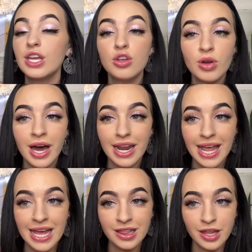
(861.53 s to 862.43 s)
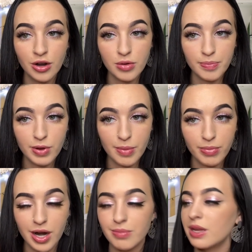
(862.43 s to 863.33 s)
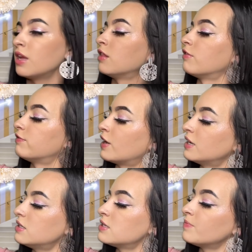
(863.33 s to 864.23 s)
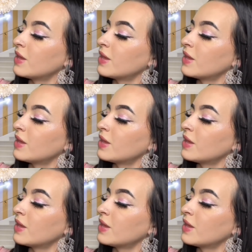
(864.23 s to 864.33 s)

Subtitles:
You got a little compartment in the front